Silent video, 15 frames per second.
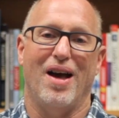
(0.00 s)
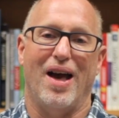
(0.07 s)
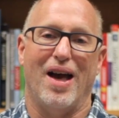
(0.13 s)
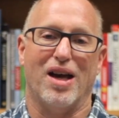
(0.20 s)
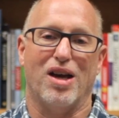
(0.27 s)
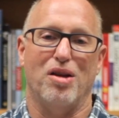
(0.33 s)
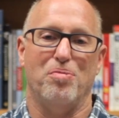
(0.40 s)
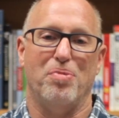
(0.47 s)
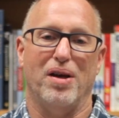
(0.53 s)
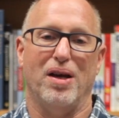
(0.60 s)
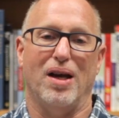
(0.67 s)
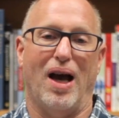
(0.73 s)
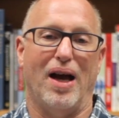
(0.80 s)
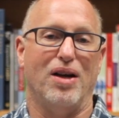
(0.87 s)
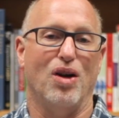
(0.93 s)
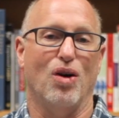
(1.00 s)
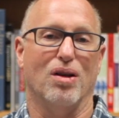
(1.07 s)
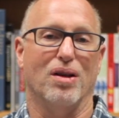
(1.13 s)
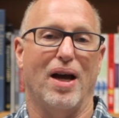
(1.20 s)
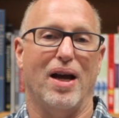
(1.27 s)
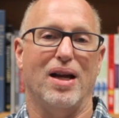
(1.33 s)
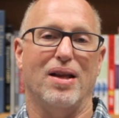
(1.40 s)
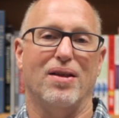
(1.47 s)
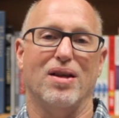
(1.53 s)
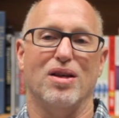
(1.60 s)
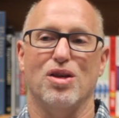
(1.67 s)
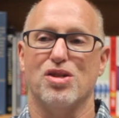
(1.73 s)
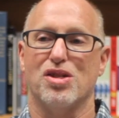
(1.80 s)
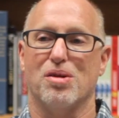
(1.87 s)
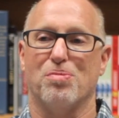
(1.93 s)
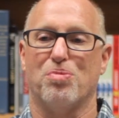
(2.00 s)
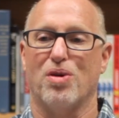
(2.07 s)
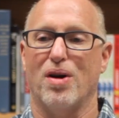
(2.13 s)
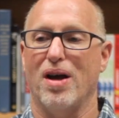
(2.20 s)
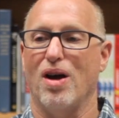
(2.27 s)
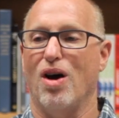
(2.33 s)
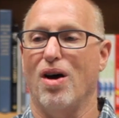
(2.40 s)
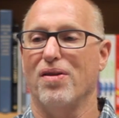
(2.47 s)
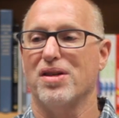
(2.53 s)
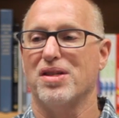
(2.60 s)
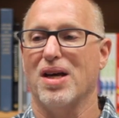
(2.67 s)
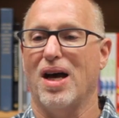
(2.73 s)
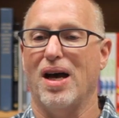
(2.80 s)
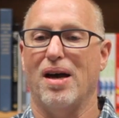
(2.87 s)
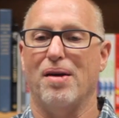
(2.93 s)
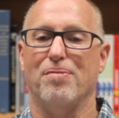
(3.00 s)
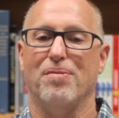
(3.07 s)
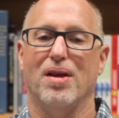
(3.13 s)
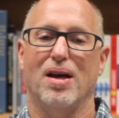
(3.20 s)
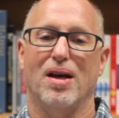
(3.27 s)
It could be, I know a lady that used to pray all the time